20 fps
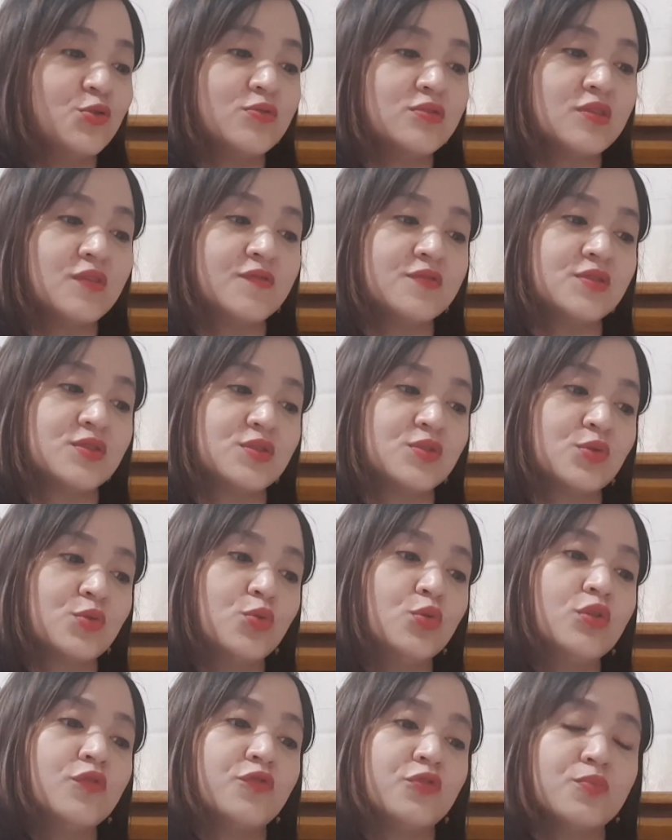Joseph's
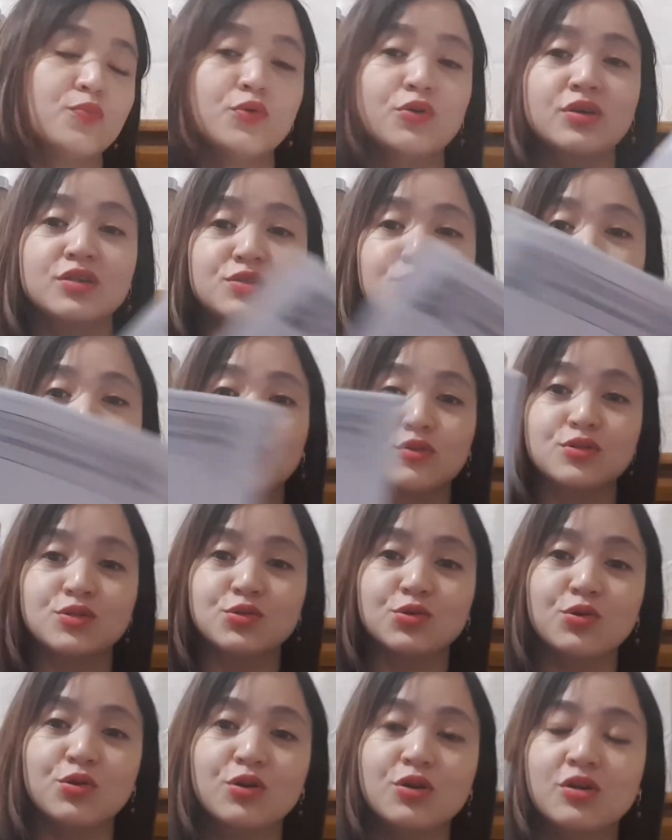School for Boys
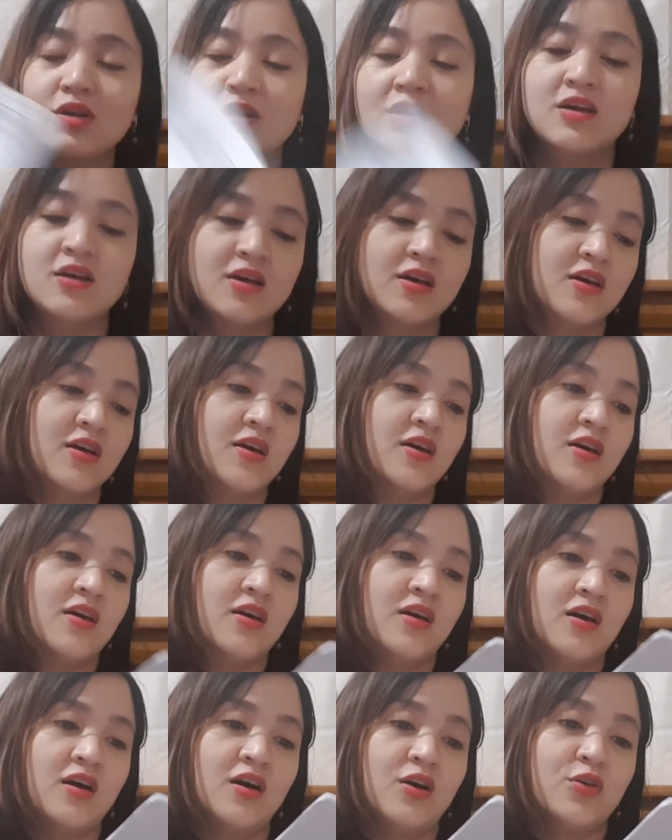bookstore,
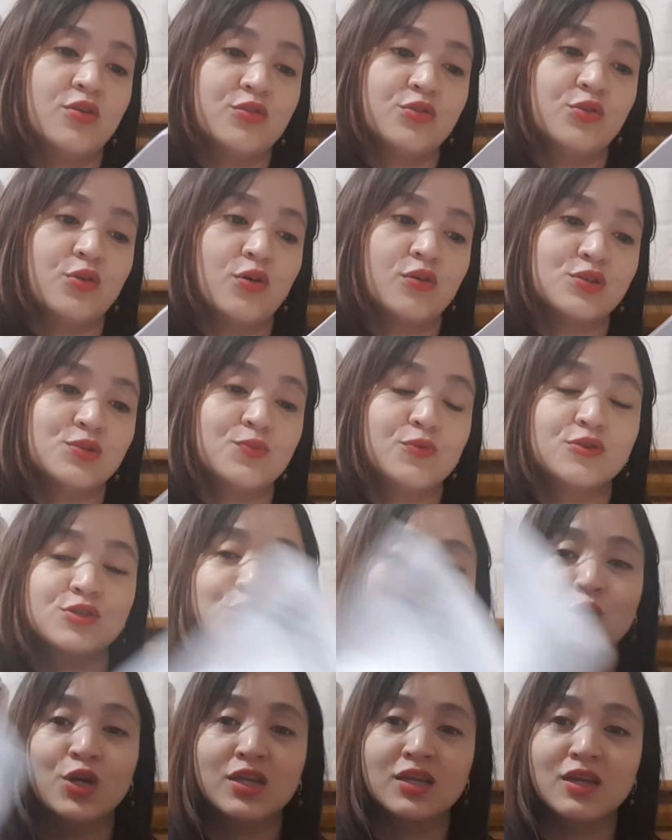Orthodox
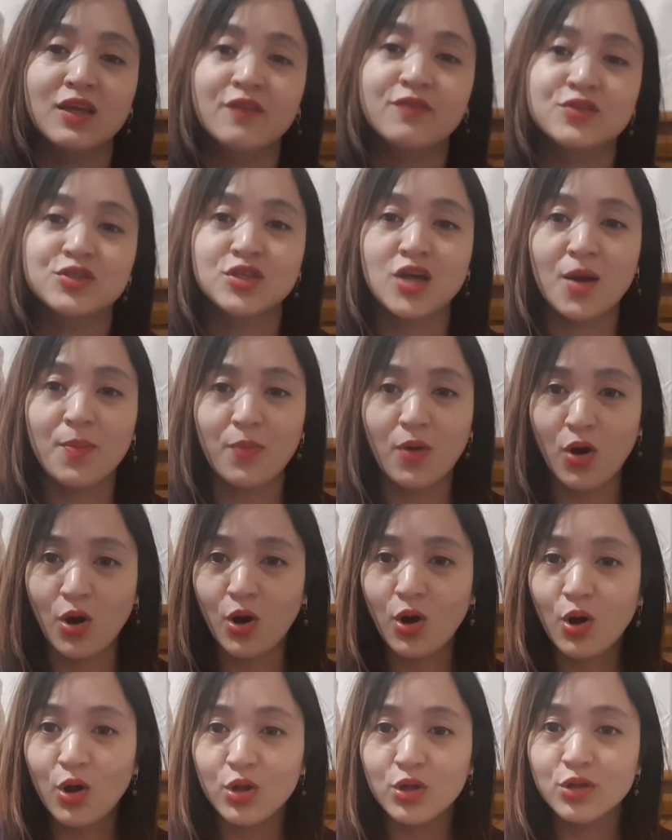bookstore and gift shop
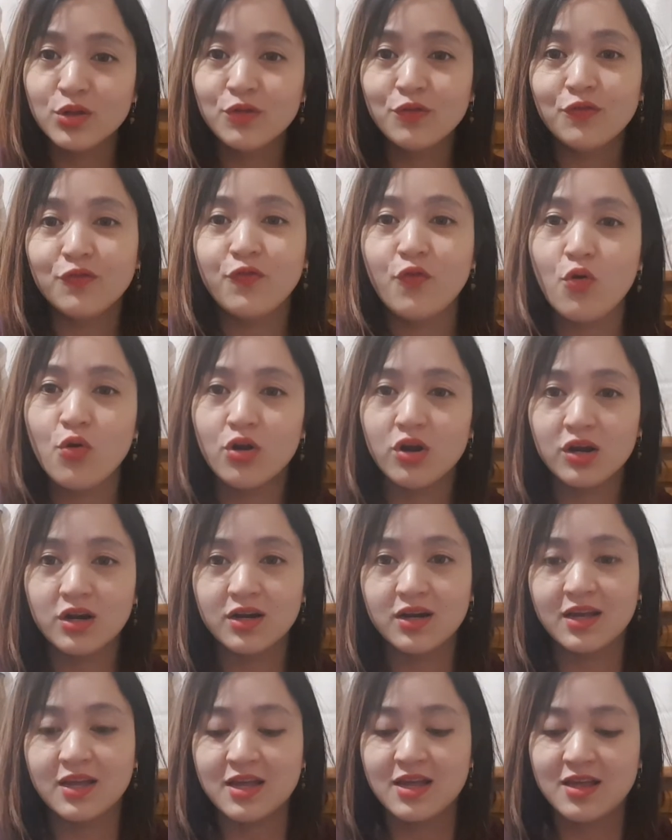haul
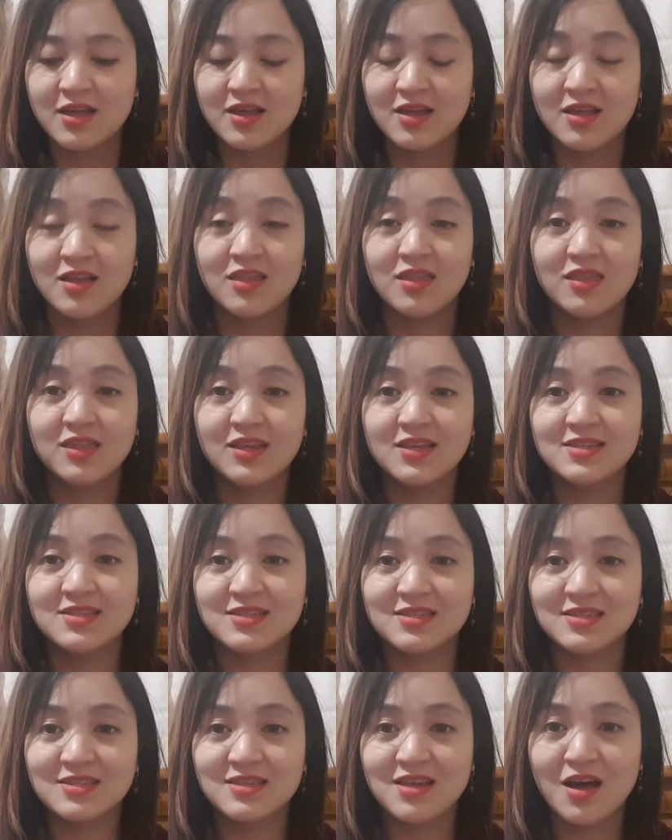for
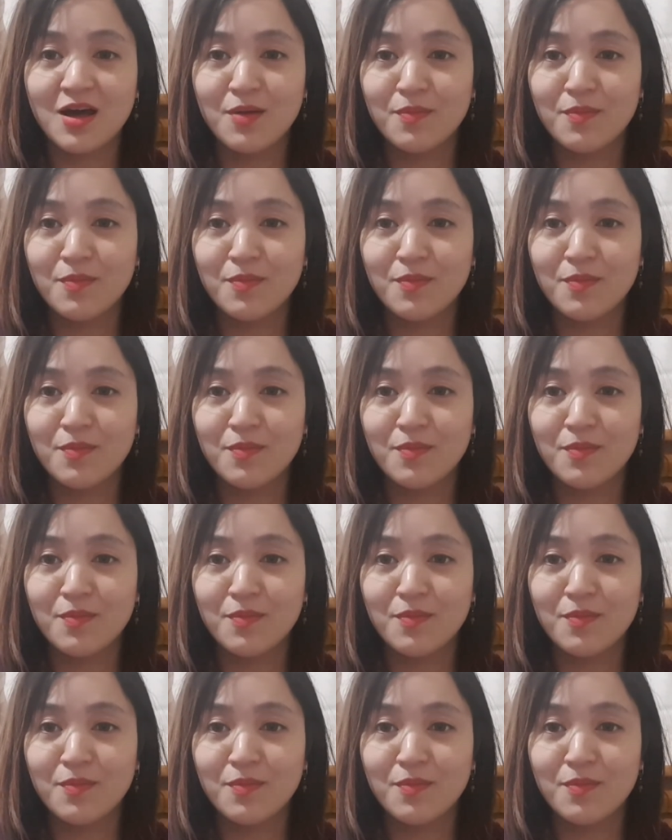this